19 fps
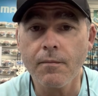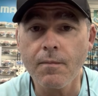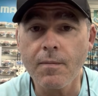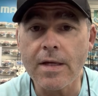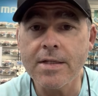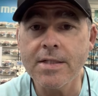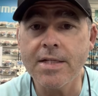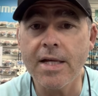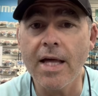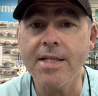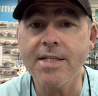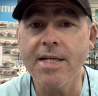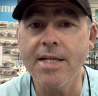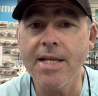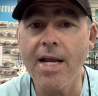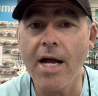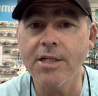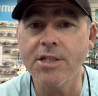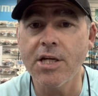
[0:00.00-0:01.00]
So that's a
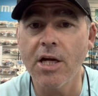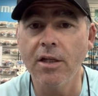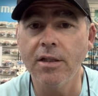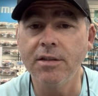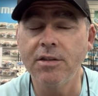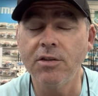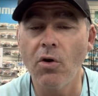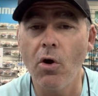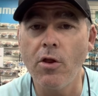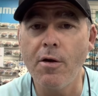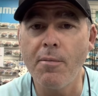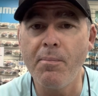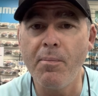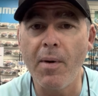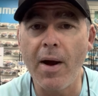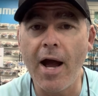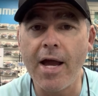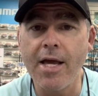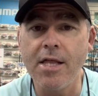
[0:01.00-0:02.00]
nutshell inside the
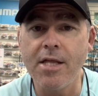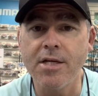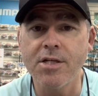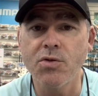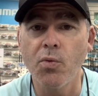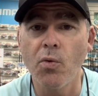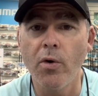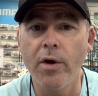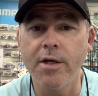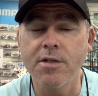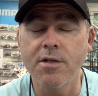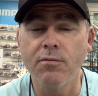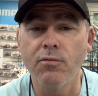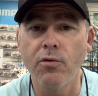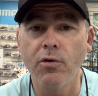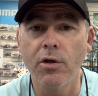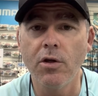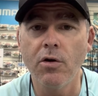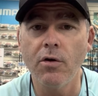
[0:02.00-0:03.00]
bay this week. Some
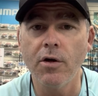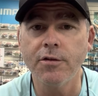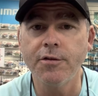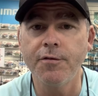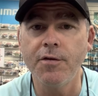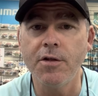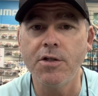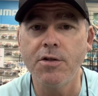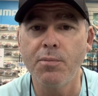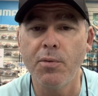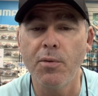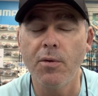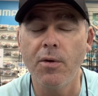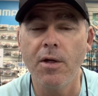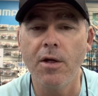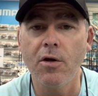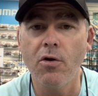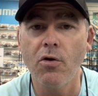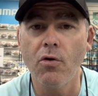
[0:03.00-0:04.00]
really nice fish
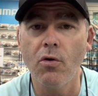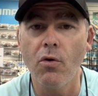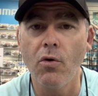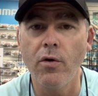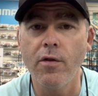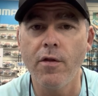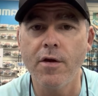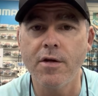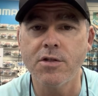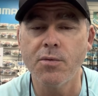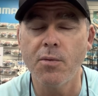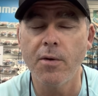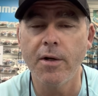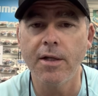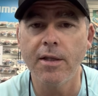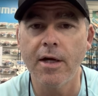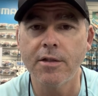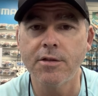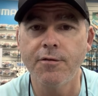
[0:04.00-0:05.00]
being caught this
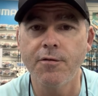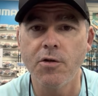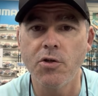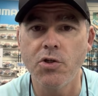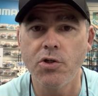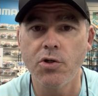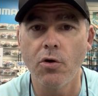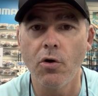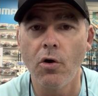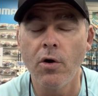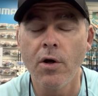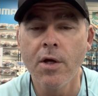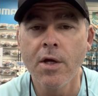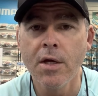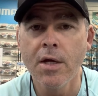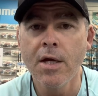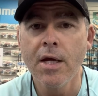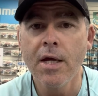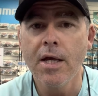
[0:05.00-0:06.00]
week, that's for sure.
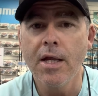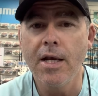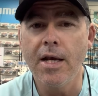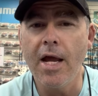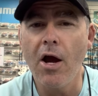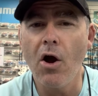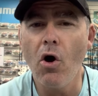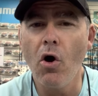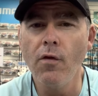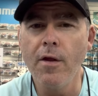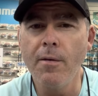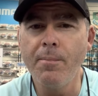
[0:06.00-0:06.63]
Now, on the